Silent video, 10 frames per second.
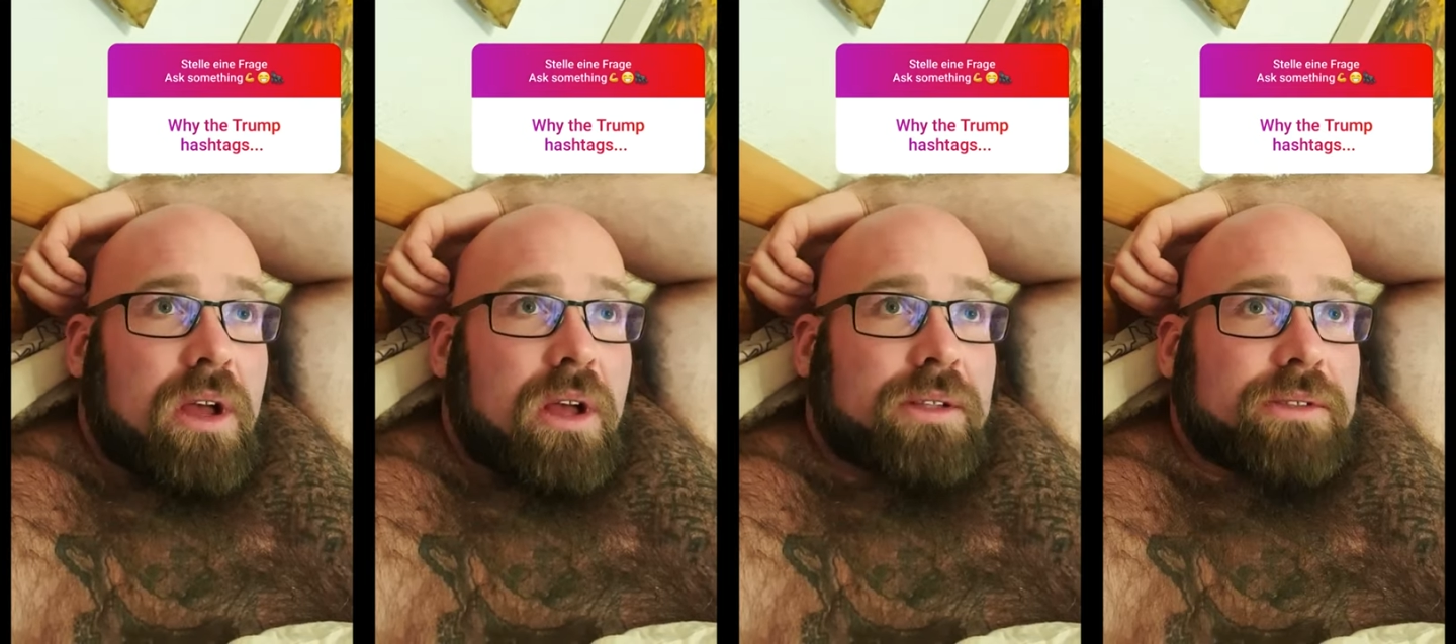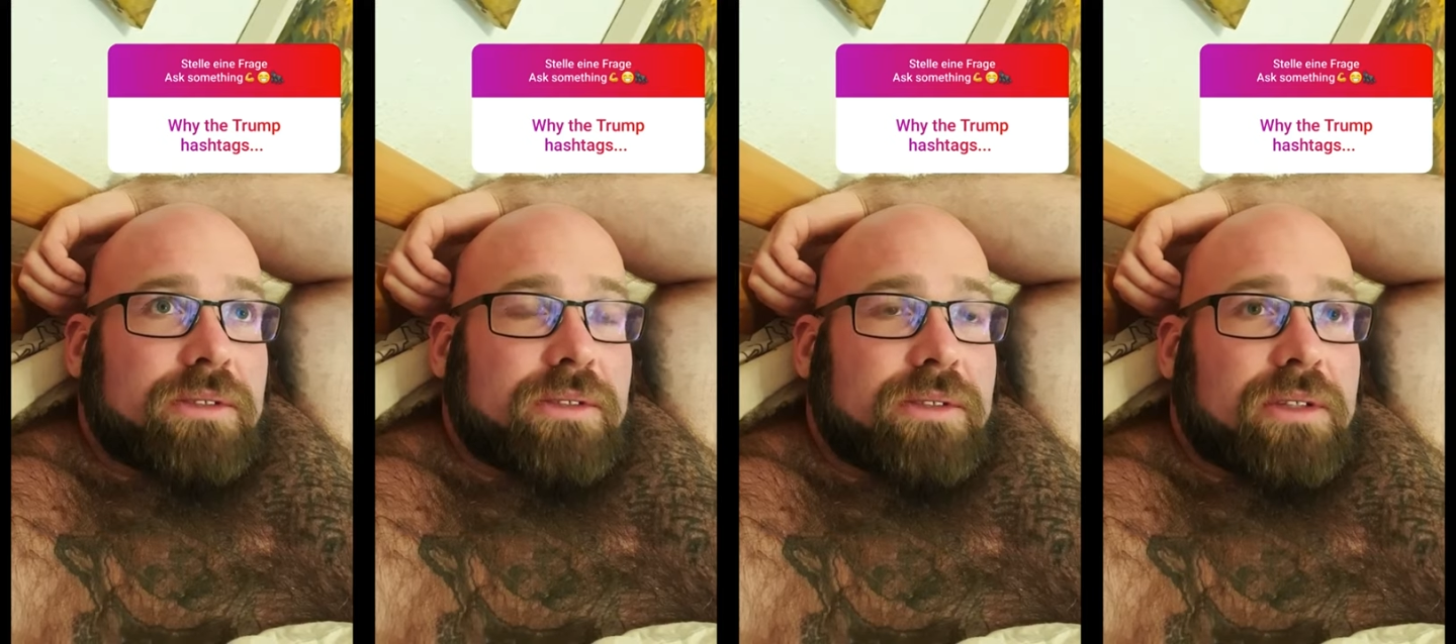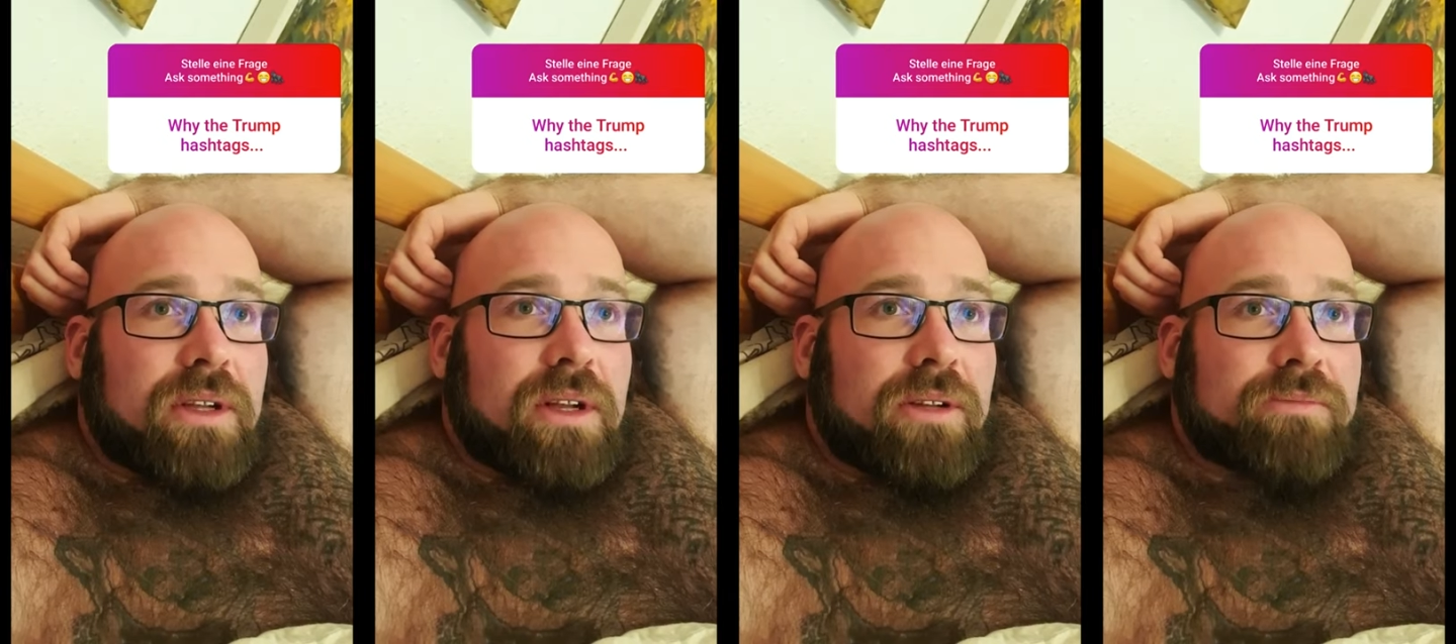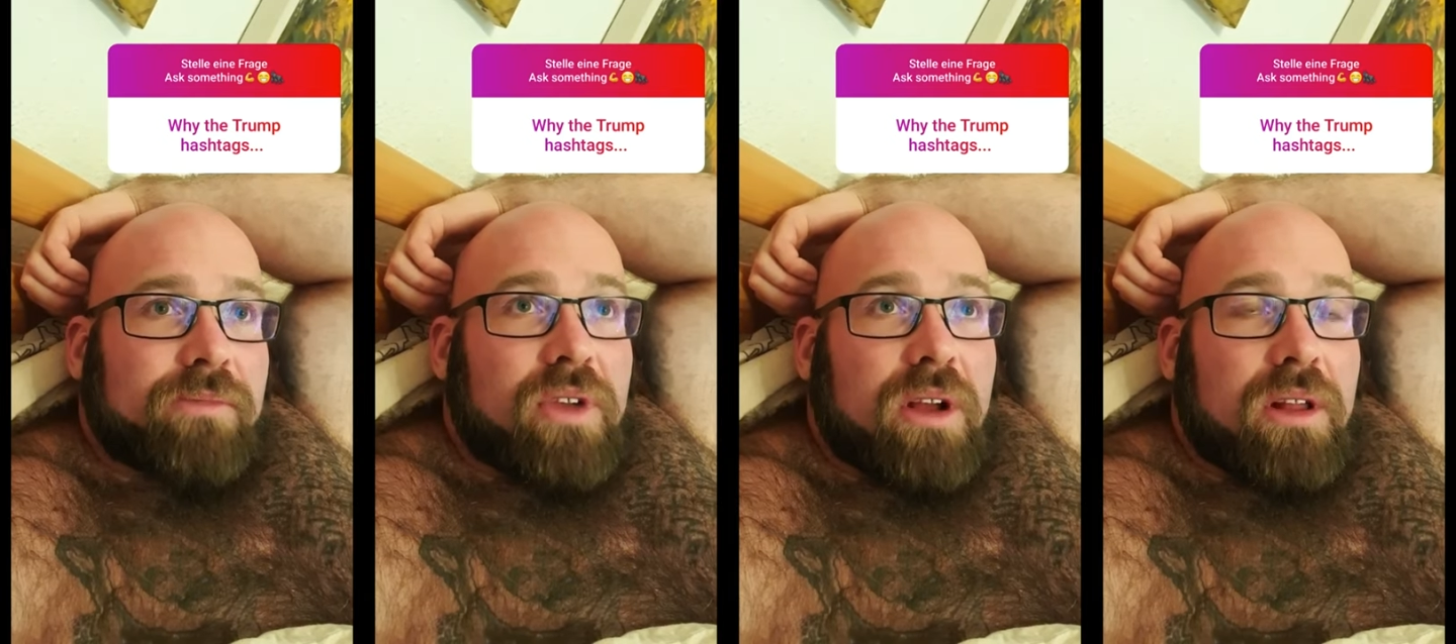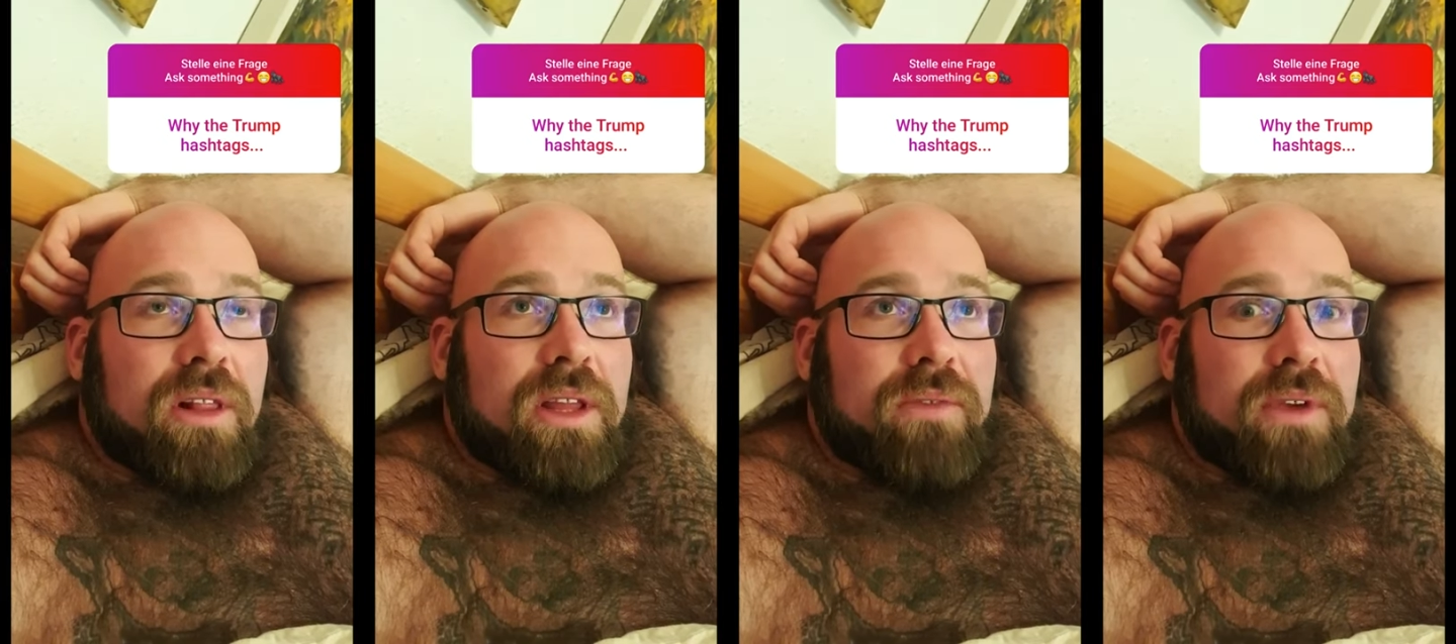and we are
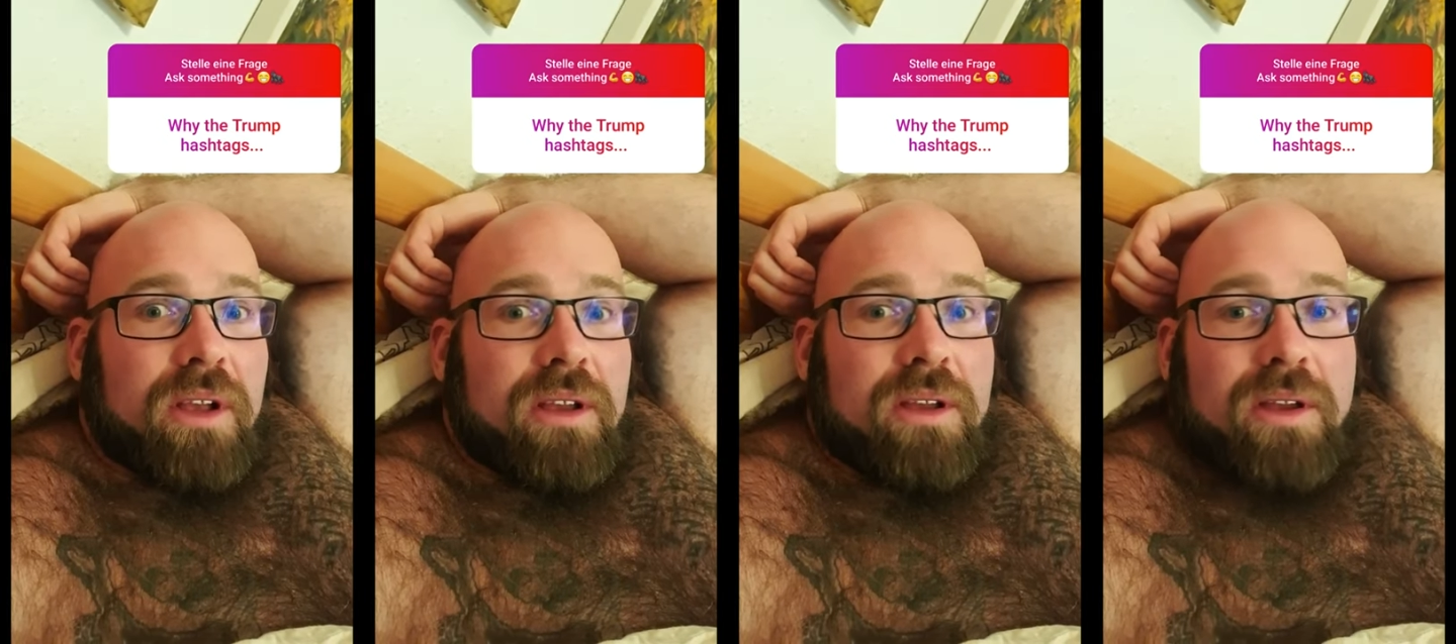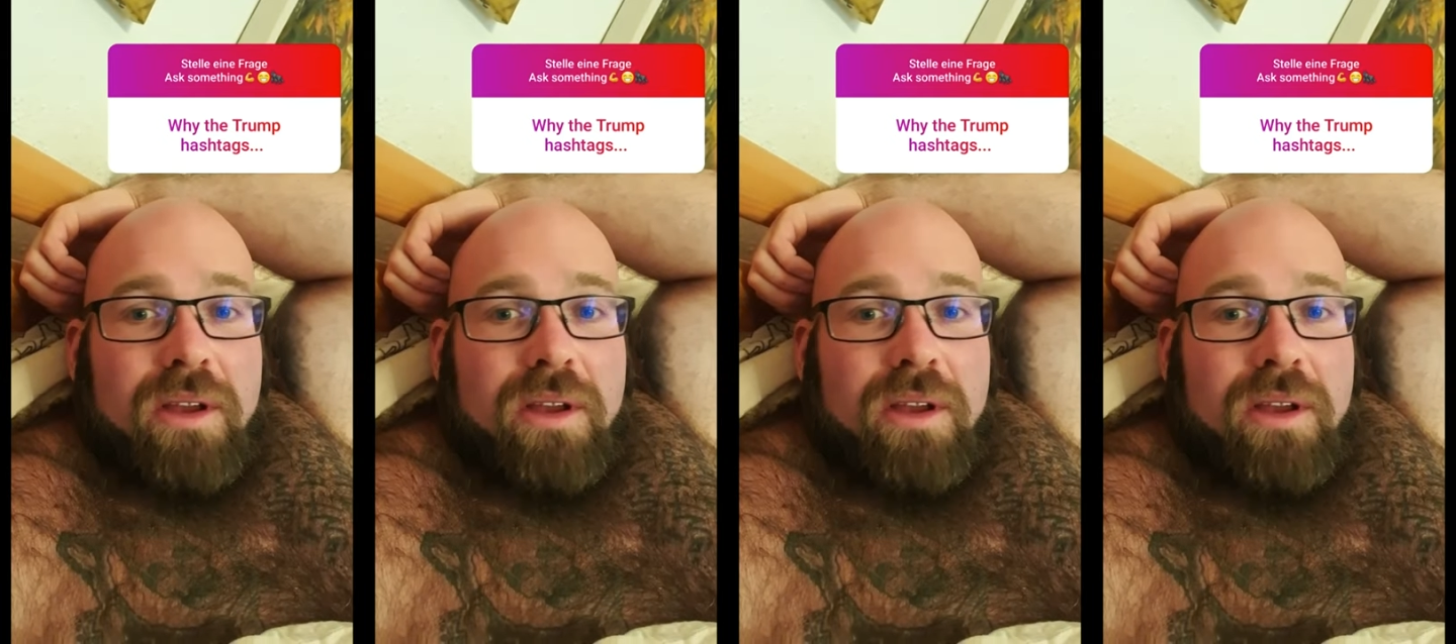living